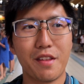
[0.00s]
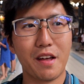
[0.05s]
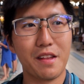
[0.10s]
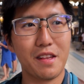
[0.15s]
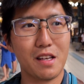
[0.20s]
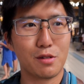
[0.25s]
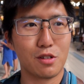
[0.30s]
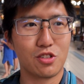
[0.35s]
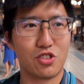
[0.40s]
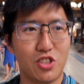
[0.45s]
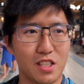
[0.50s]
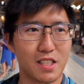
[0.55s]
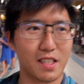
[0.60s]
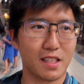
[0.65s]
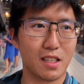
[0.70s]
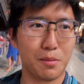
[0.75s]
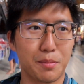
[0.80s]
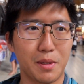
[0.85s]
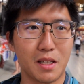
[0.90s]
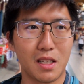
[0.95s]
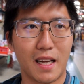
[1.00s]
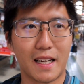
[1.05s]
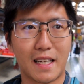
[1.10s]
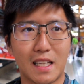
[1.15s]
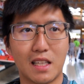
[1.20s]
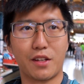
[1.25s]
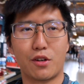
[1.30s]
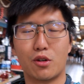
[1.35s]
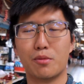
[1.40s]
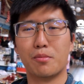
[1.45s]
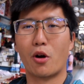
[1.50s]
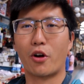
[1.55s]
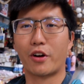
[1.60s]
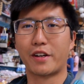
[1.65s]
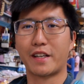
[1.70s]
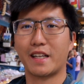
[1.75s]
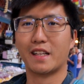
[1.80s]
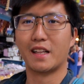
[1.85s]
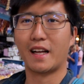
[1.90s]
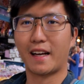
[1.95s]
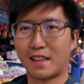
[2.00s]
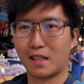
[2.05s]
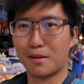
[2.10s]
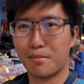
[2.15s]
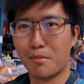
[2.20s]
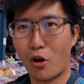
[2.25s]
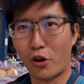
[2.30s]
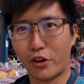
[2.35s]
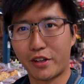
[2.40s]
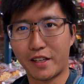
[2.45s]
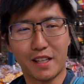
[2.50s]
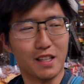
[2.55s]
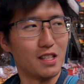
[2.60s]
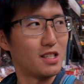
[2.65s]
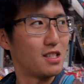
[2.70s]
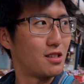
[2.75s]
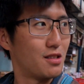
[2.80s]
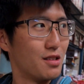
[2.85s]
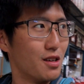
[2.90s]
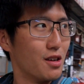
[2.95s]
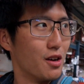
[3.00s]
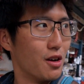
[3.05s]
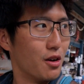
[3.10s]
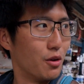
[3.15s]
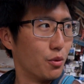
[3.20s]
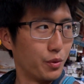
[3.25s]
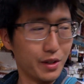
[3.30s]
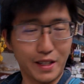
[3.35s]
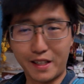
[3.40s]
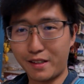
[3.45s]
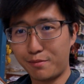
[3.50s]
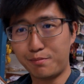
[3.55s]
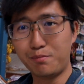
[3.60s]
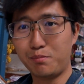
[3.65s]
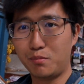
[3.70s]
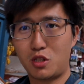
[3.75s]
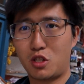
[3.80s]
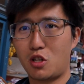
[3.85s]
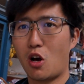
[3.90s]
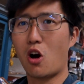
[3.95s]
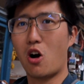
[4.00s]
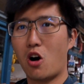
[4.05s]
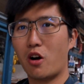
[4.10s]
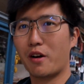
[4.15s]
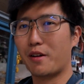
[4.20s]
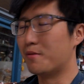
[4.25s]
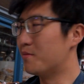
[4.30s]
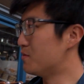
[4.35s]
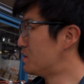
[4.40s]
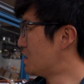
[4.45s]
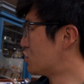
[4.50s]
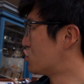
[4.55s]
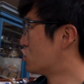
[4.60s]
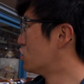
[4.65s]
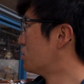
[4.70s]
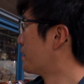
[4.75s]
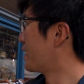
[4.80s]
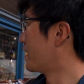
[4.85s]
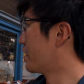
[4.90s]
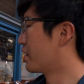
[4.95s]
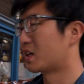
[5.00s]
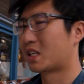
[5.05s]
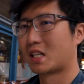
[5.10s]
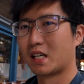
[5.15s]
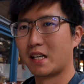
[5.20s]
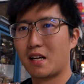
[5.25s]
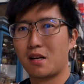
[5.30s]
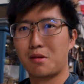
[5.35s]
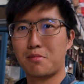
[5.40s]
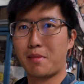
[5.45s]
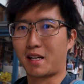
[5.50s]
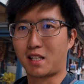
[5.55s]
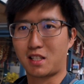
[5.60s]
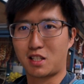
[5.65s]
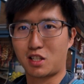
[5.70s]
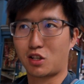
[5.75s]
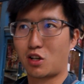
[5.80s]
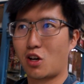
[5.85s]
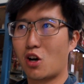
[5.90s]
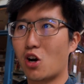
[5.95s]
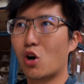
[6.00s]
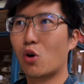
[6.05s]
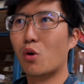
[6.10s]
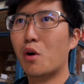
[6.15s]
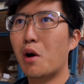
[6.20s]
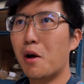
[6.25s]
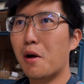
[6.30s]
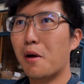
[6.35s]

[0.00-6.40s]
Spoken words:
that this was just going to be like a little market, like the markets we saw in Central America and Mexico,